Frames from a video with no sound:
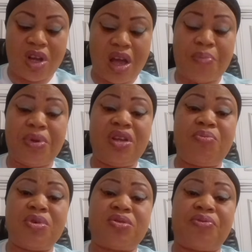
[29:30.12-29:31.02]
I believe
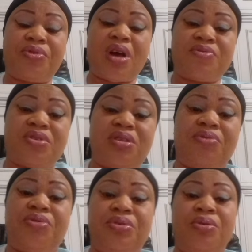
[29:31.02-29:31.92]
most of you have seen the
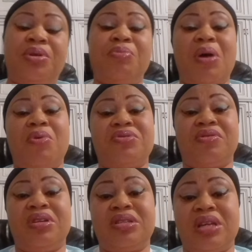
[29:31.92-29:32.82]
video. The man was
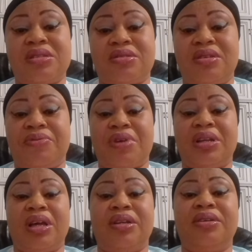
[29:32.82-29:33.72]
released yesterday,
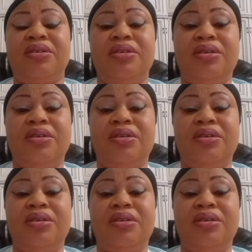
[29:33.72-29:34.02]
finally.